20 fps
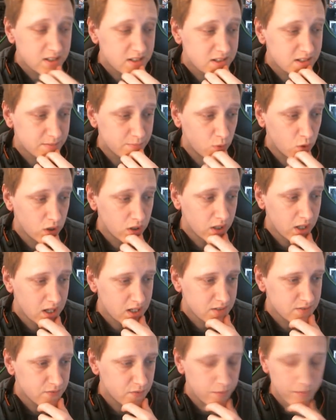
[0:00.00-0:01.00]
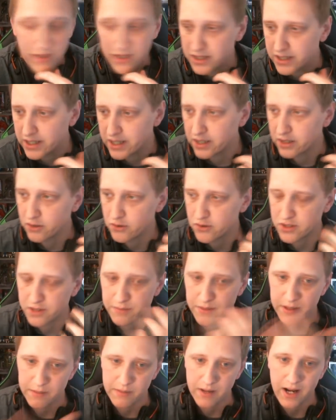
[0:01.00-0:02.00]
It's more or less for me to get used to
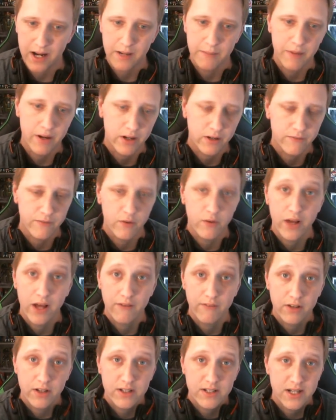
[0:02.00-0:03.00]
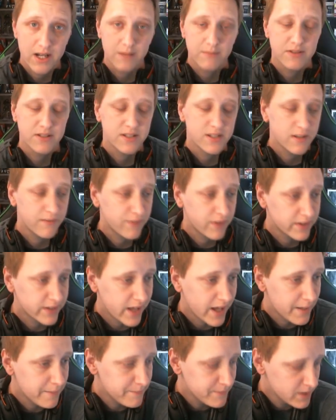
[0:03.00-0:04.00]
being behind a microphone, having good times and stuff like
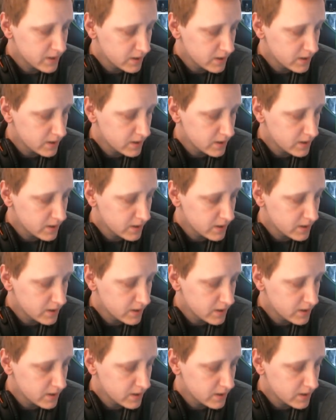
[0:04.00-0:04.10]
that.